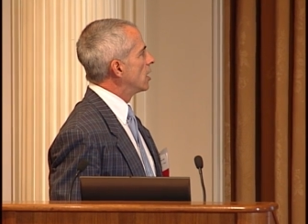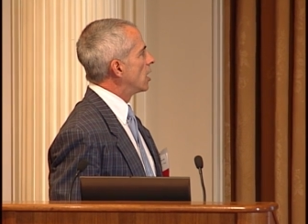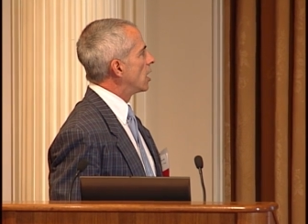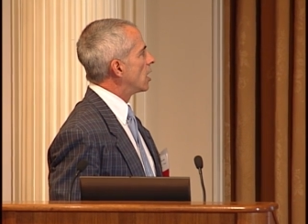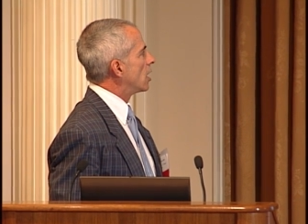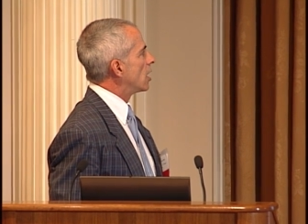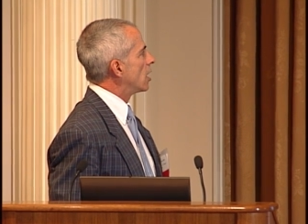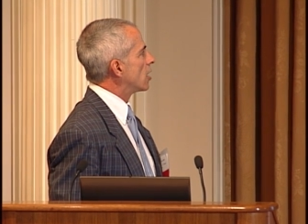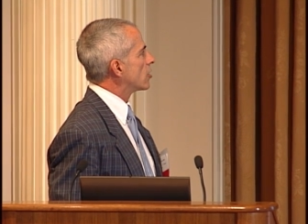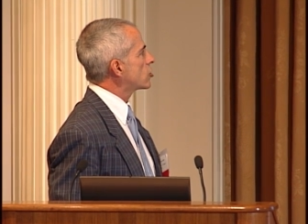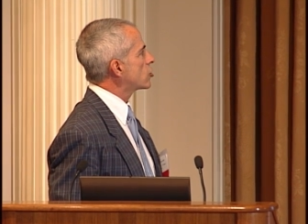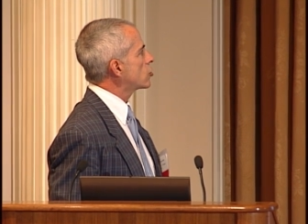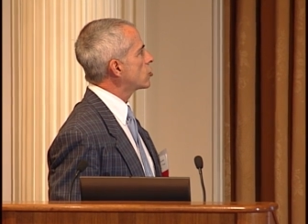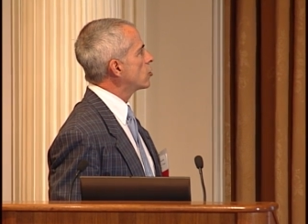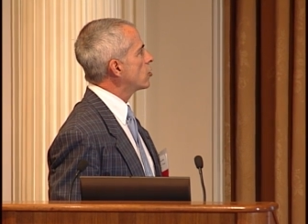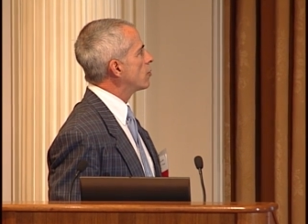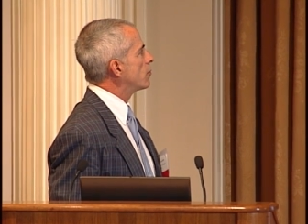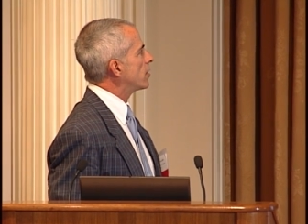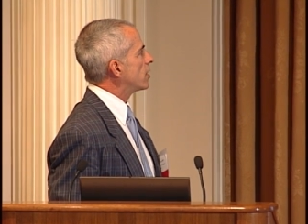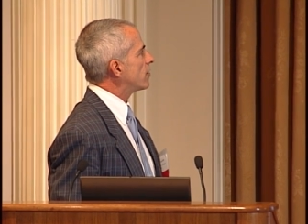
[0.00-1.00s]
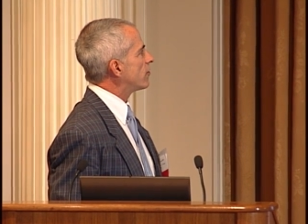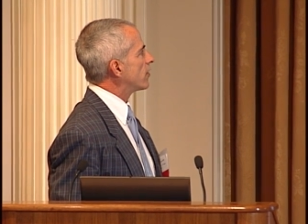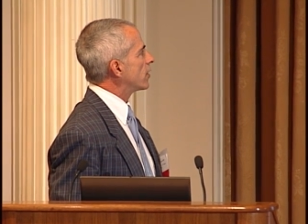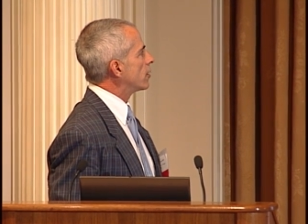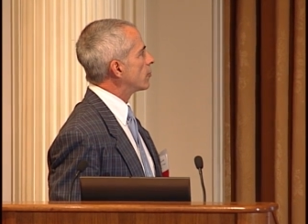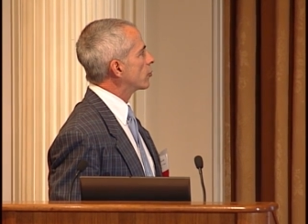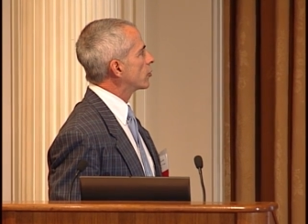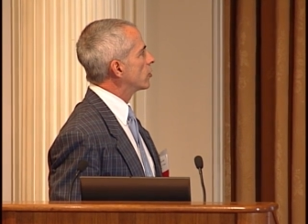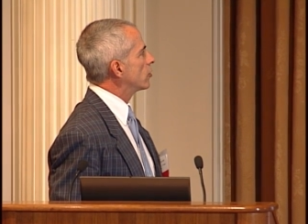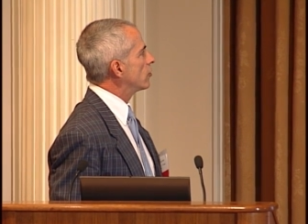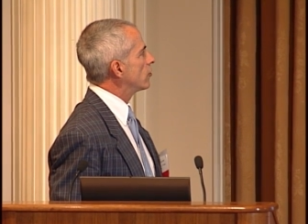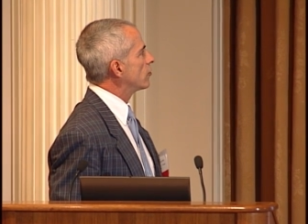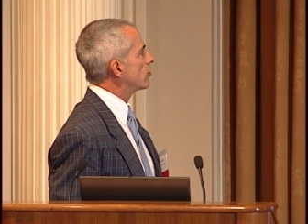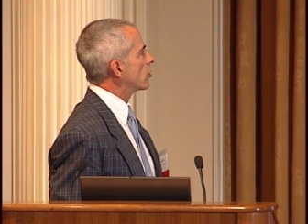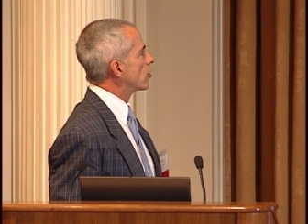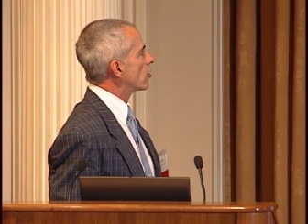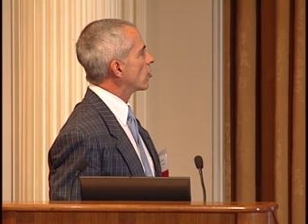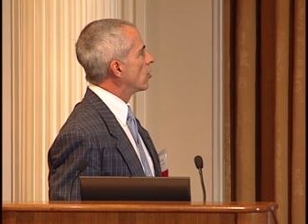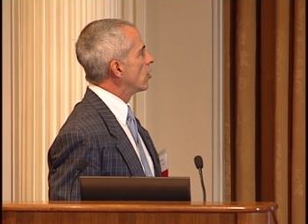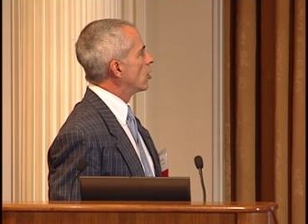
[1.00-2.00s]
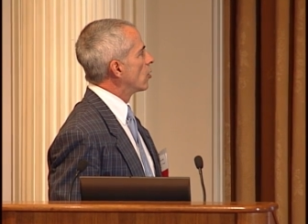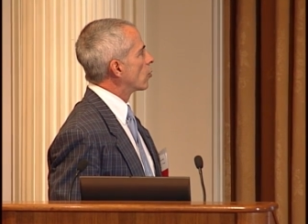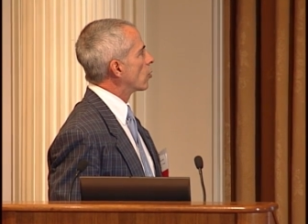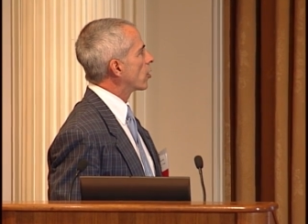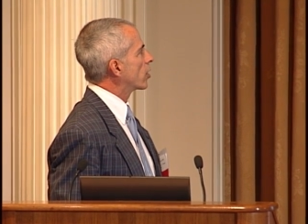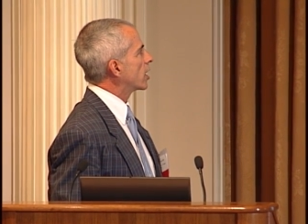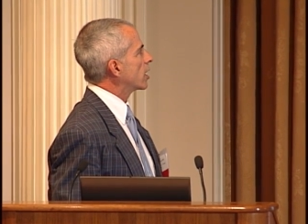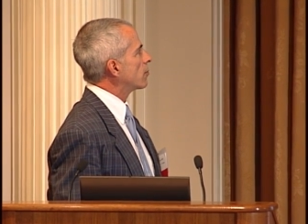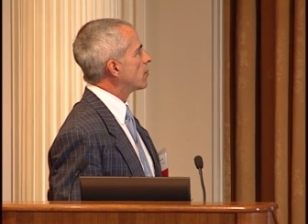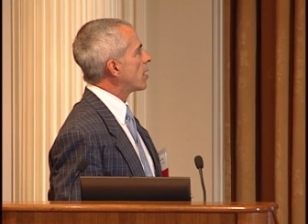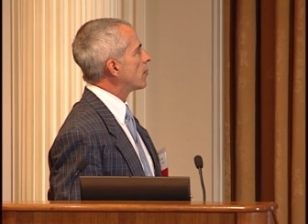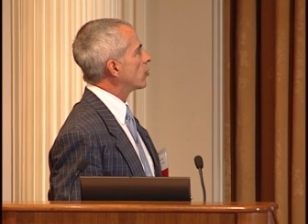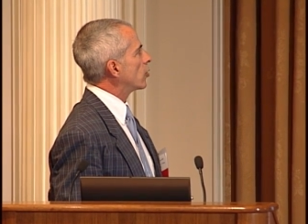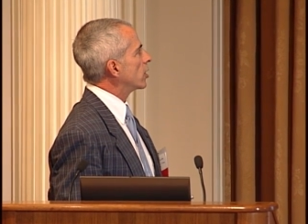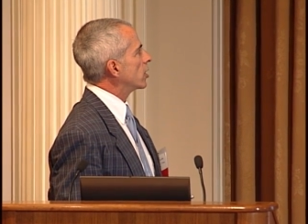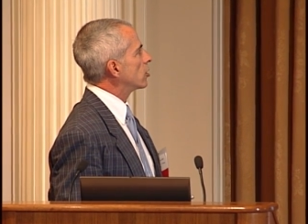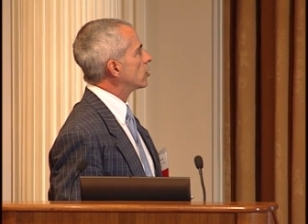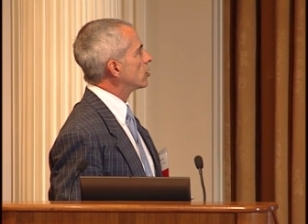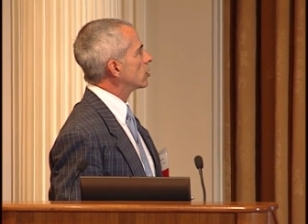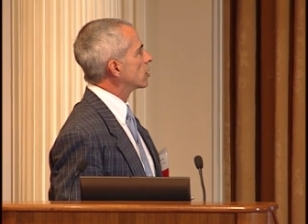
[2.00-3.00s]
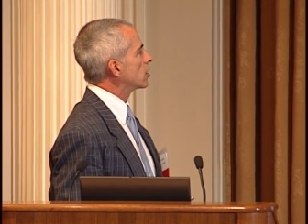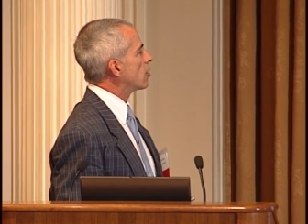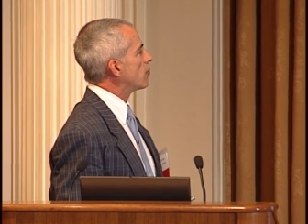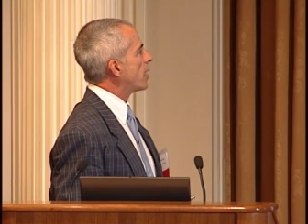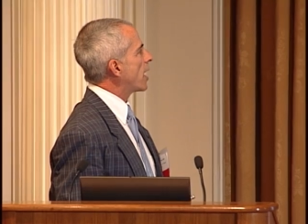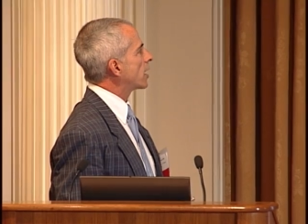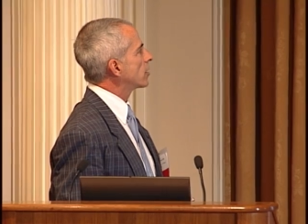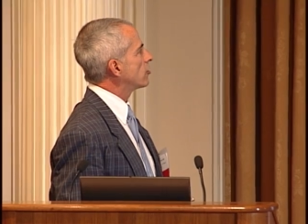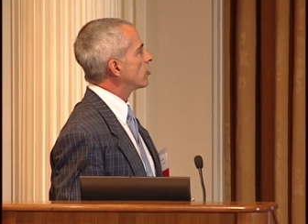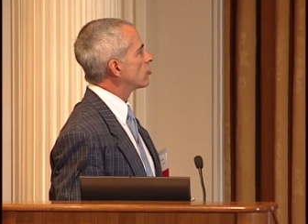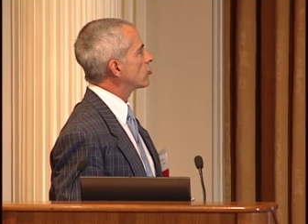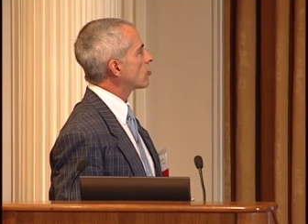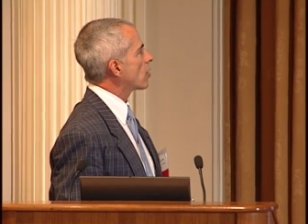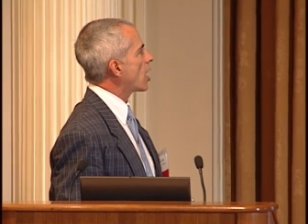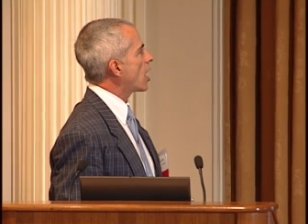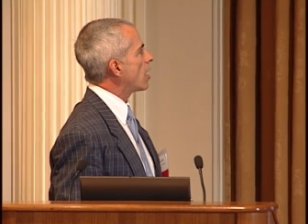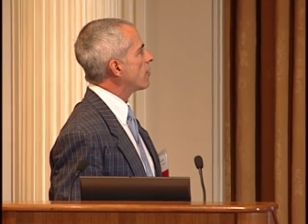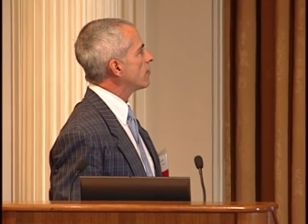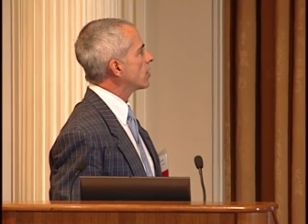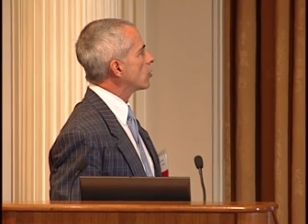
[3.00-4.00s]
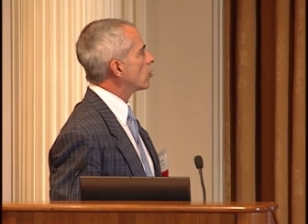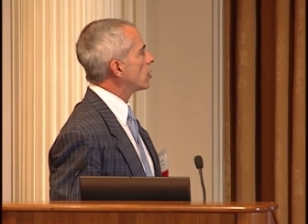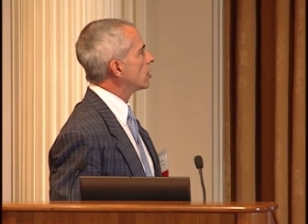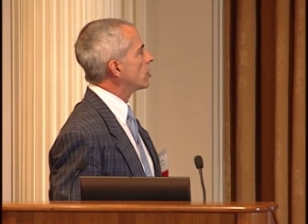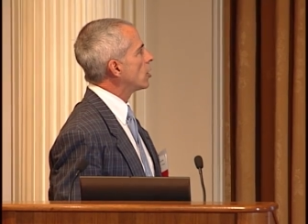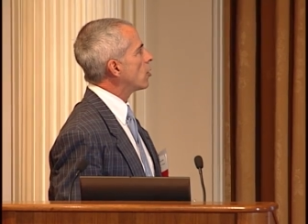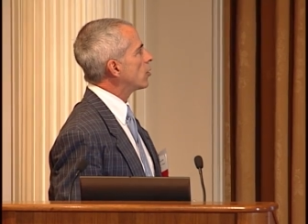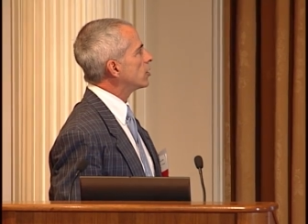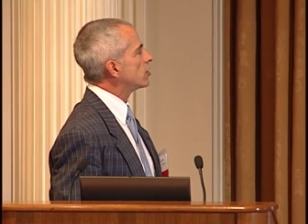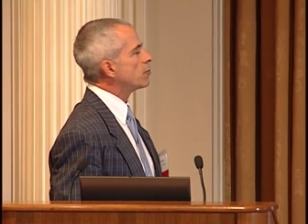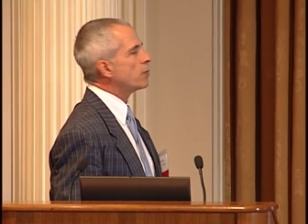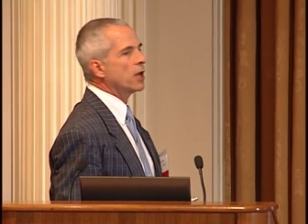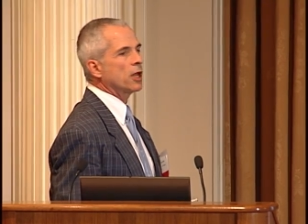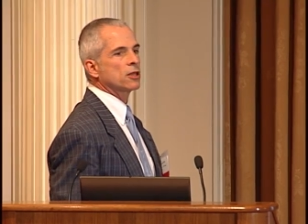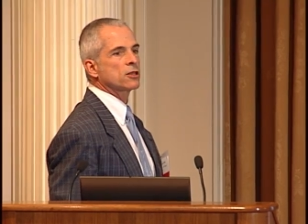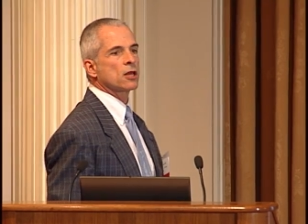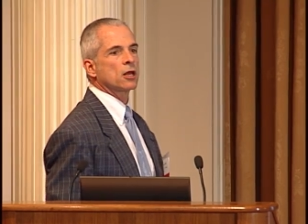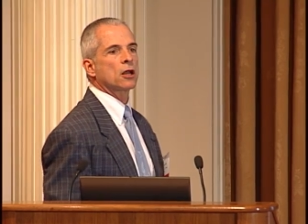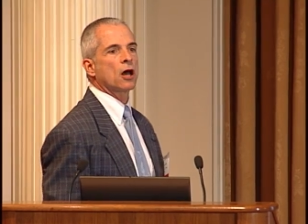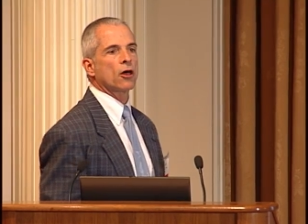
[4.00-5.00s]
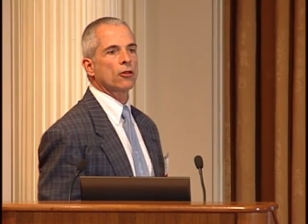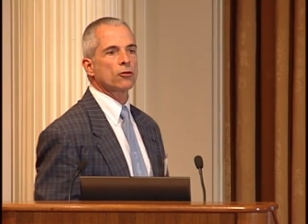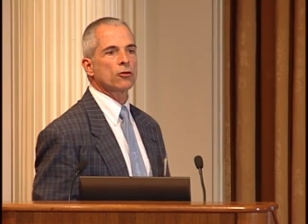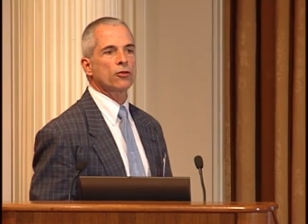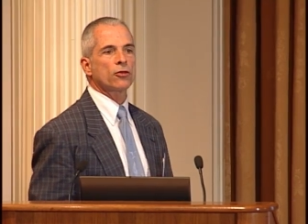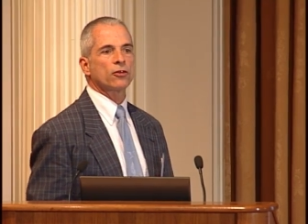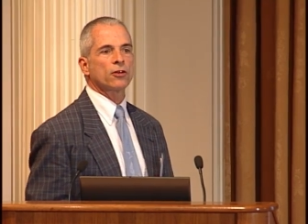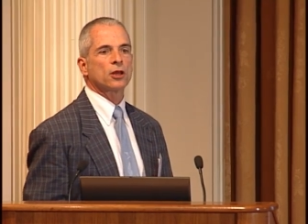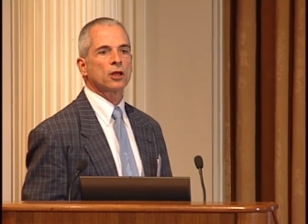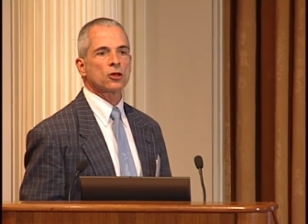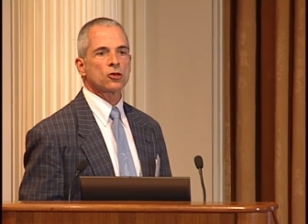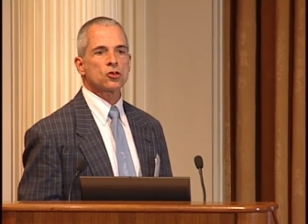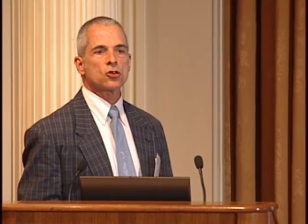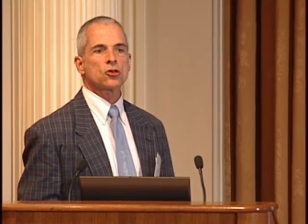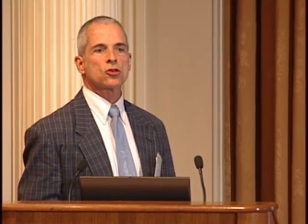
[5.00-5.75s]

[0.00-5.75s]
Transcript: assume that if I improve your working memory, you'll go back to driving? Well, no, it depends on other things.